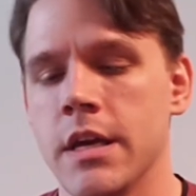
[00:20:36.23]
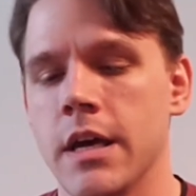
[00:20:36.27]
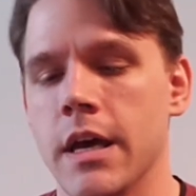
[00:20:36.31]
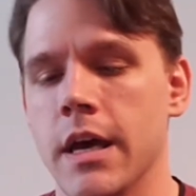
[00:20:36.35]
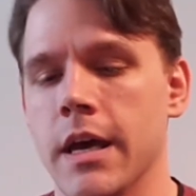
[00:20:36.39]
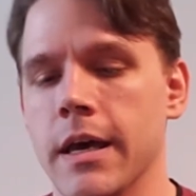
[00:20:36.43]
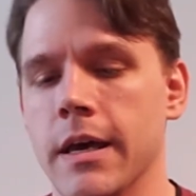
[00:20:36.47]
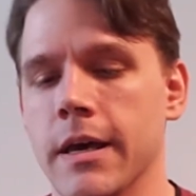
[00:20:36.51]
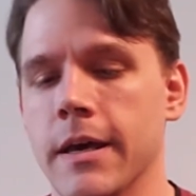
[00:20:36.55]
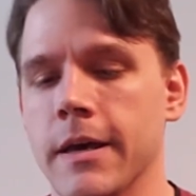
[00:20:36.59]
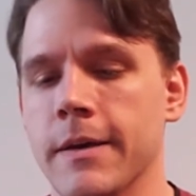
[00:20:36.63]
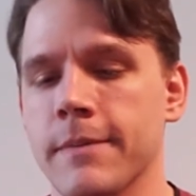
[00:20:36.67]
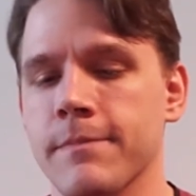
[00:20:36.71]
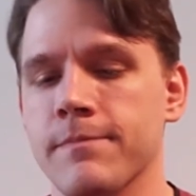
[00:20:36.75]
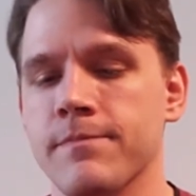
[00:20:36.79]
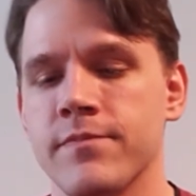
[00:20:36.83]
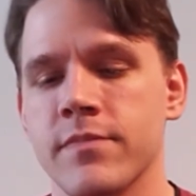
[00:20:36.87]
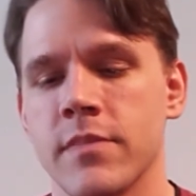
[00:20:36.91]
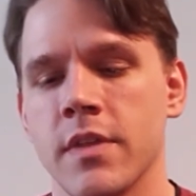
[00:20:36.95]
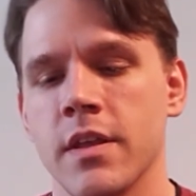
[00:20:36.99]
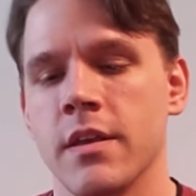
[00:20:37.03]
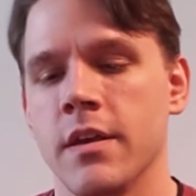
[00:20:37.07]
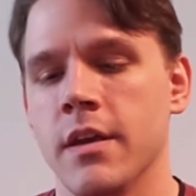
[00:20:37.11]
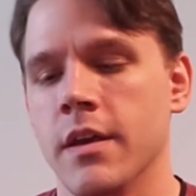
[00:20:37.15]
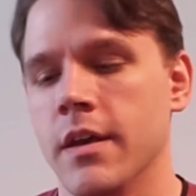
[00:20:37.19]

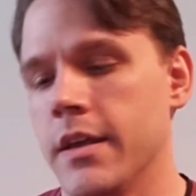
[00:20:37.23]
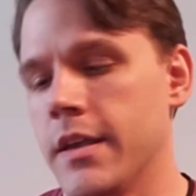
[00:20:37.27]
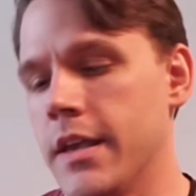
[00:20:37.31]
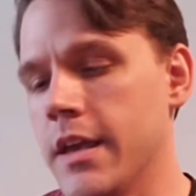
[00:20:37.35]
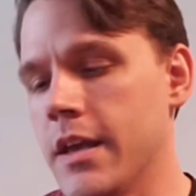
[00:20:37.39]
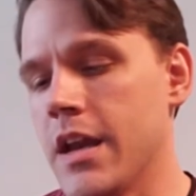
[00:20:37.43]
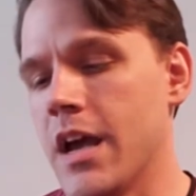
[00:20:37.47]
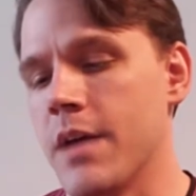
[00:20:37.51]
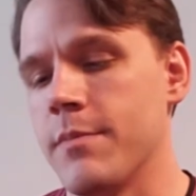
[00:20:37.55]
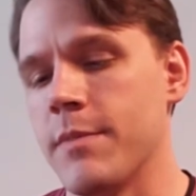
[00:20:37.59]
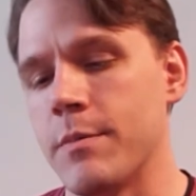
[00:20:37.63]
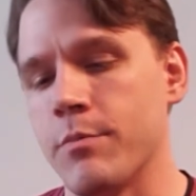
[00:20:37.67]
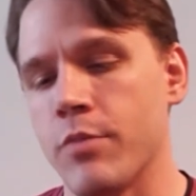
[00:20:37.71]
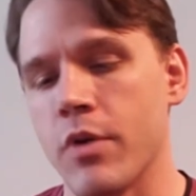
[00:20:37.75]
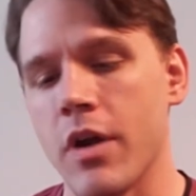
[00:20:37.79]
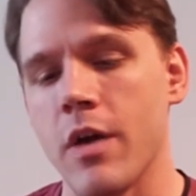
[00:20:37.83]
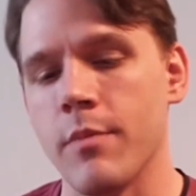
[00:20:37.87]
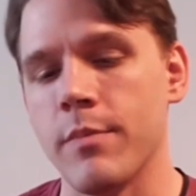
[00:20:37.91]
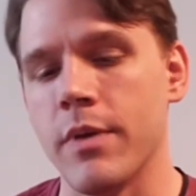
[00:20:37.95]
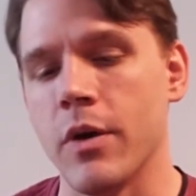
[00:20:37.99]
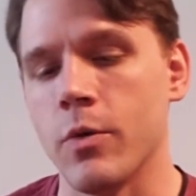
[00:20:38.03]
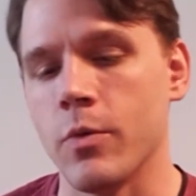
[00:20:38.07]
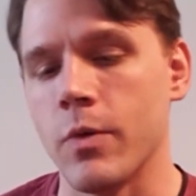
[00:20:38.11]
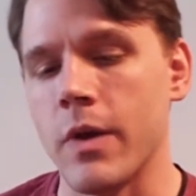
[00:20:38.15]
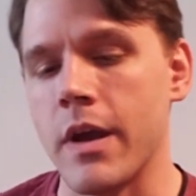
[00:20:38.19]
Again, I'm at brown
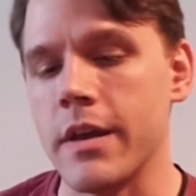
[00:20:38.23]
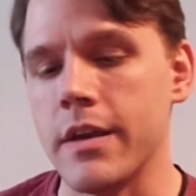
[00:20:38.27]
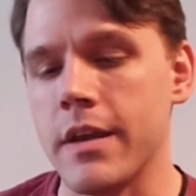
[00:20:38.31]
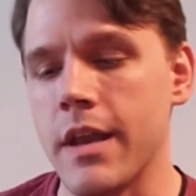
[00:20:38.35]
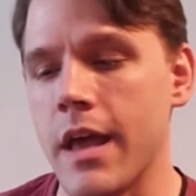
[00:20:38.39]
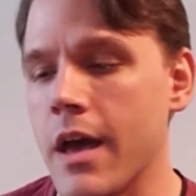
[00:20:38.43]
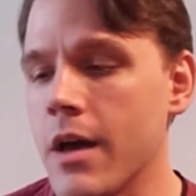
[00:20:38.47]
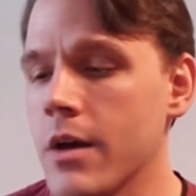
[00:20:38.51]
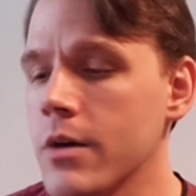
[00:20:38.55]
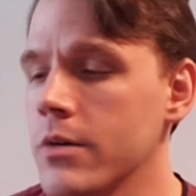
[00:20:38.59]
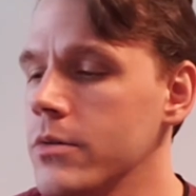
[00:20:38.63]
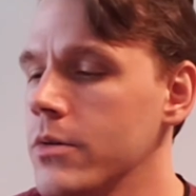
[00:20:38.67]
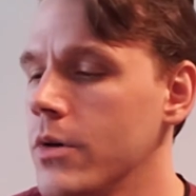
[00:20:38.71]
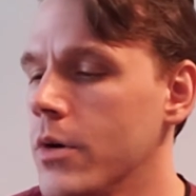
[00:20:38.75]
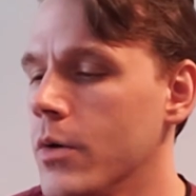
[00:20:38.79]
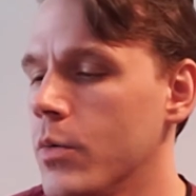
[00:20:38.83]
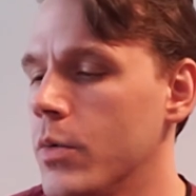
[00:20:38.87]
belt right now.